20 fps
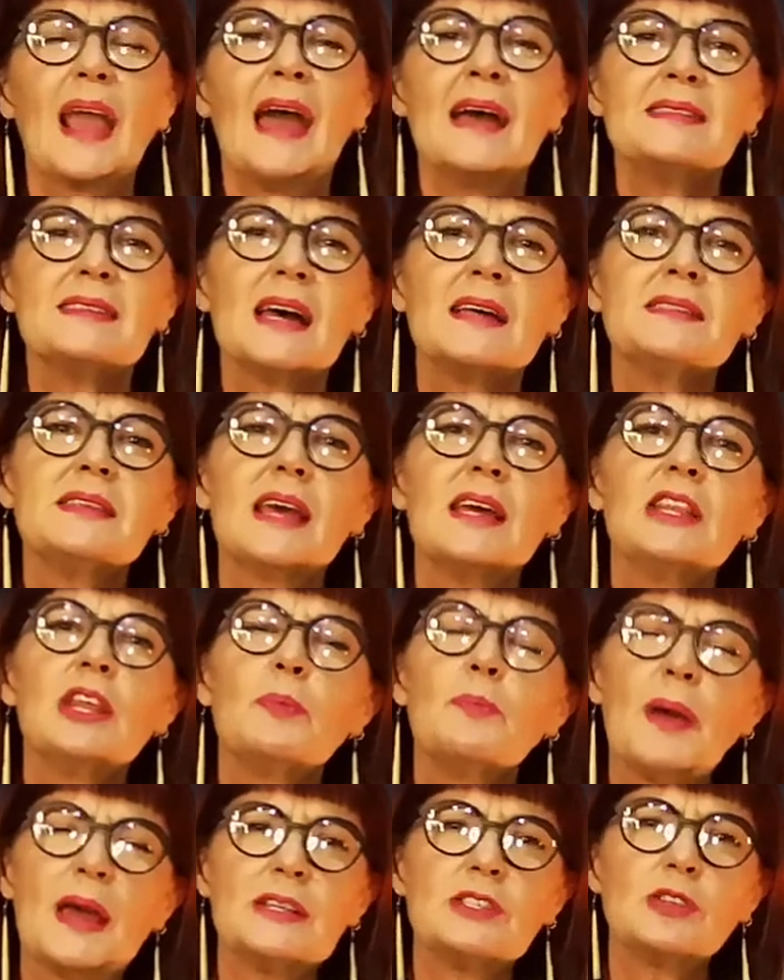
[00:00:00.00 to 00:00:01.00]
As I say,
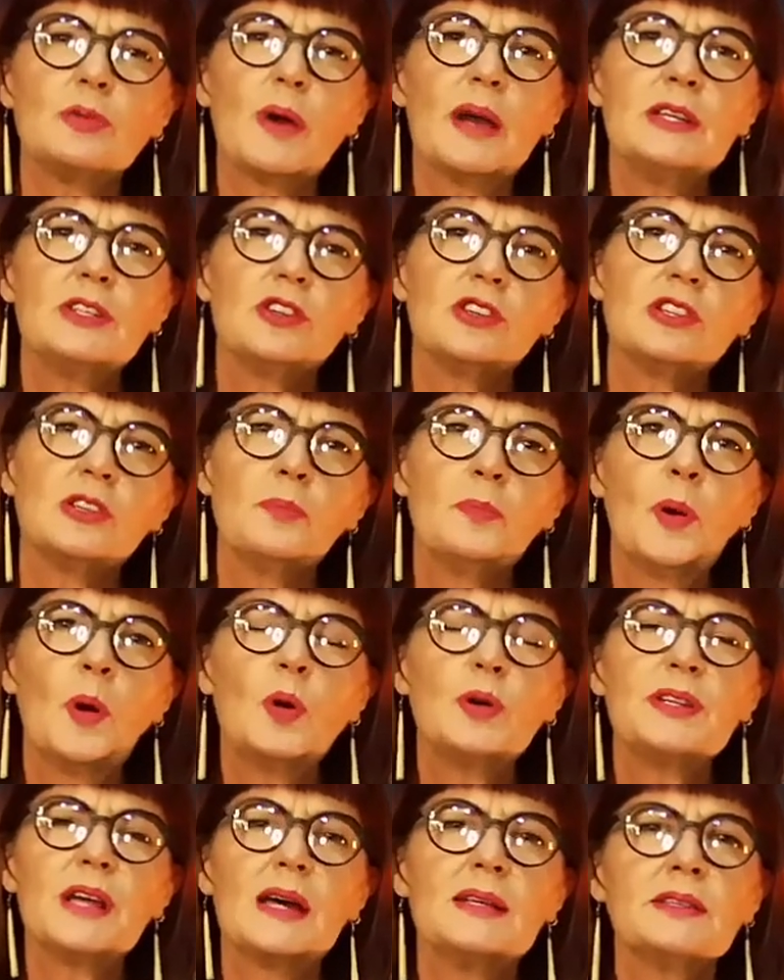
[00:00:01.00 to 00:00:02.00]
the best way to
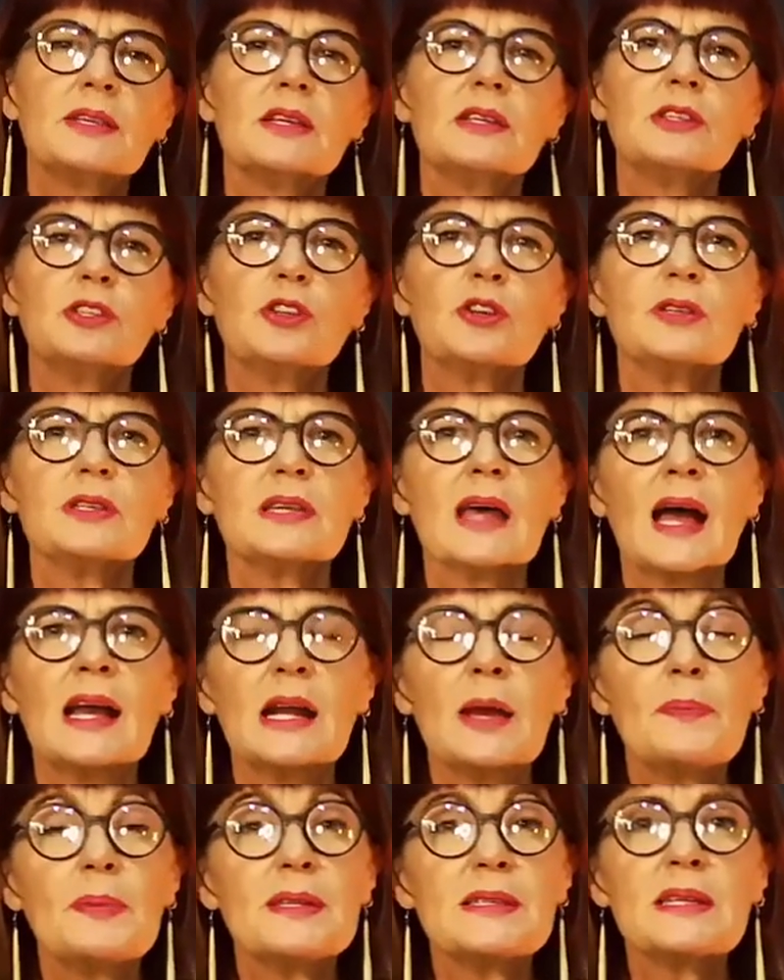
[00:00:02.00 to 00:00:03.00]
support us is to
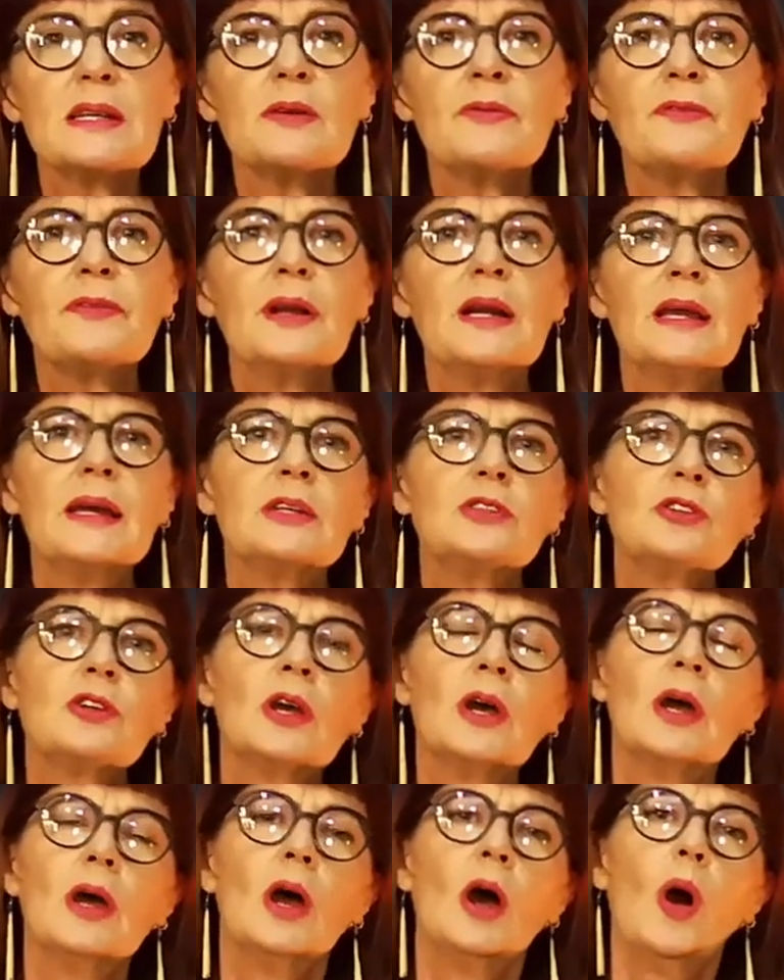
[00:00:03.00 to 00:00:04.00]
sign up as an affiliate
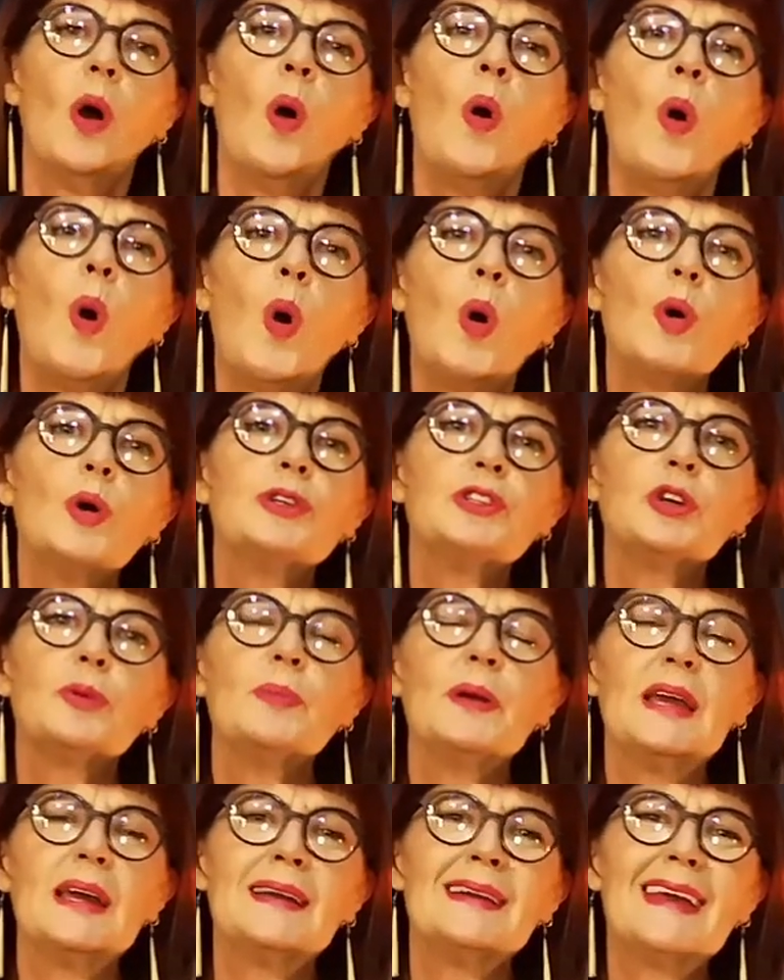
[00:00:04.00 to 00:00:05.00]
or to
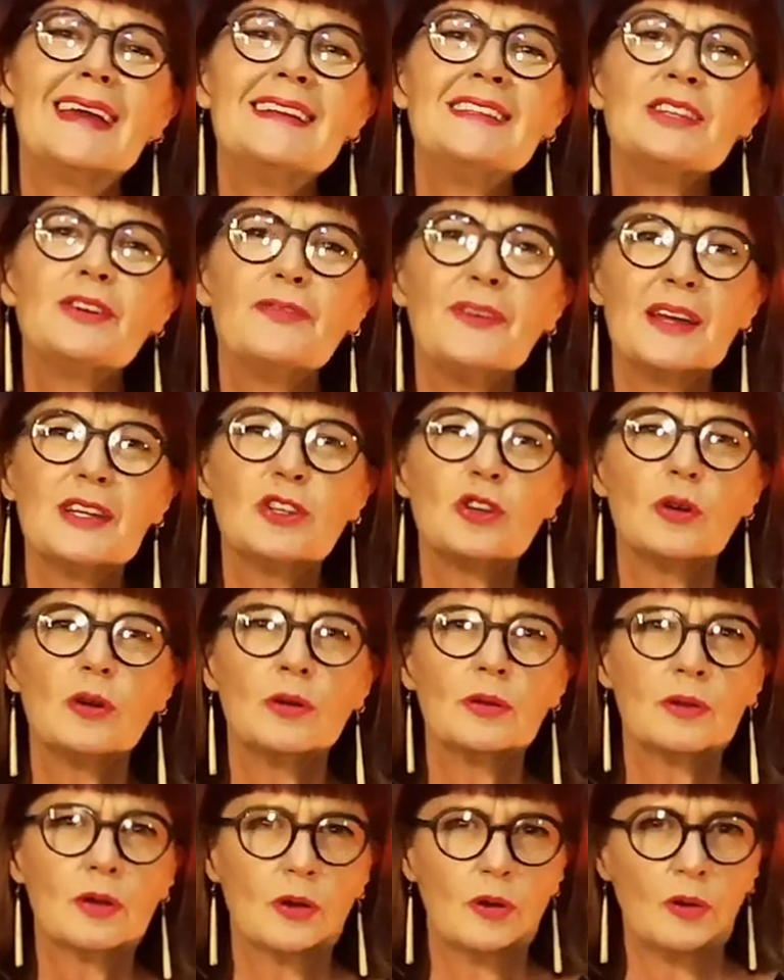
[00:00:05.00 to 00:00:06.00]
be an
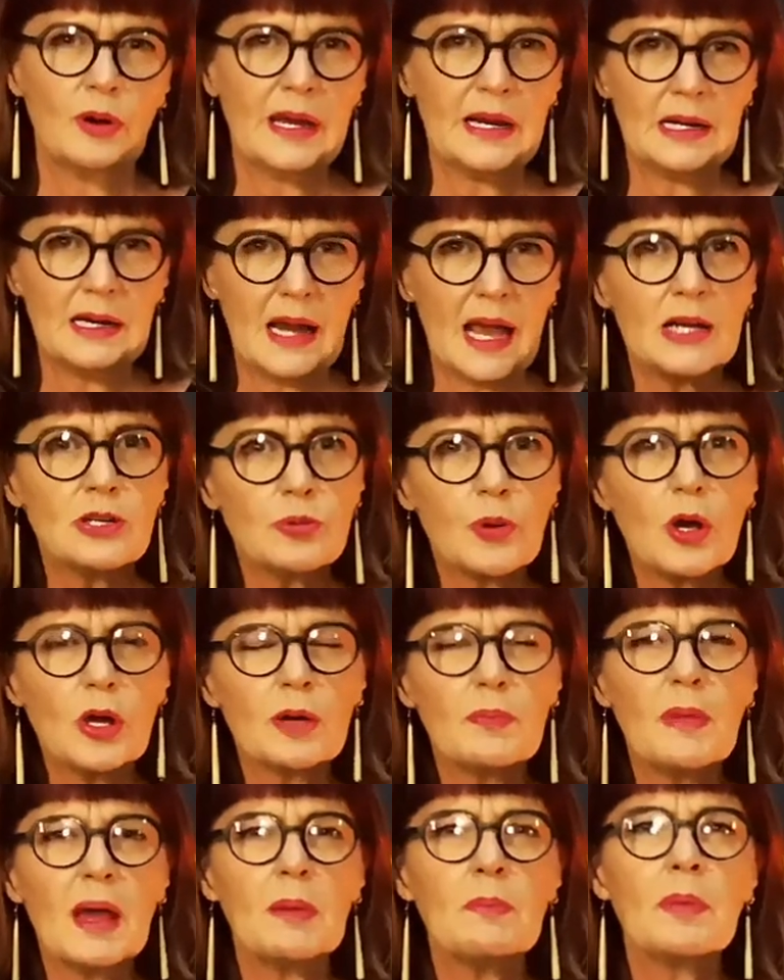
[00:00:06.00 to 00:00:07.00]
individual Green
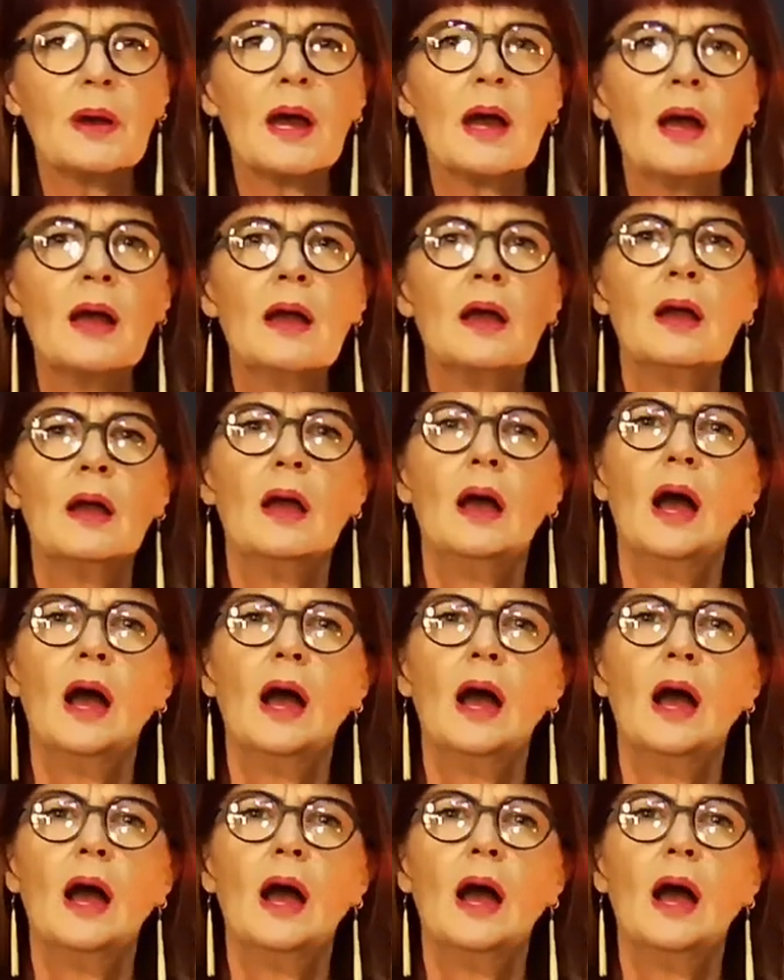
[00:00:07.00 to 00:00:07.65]
Network member.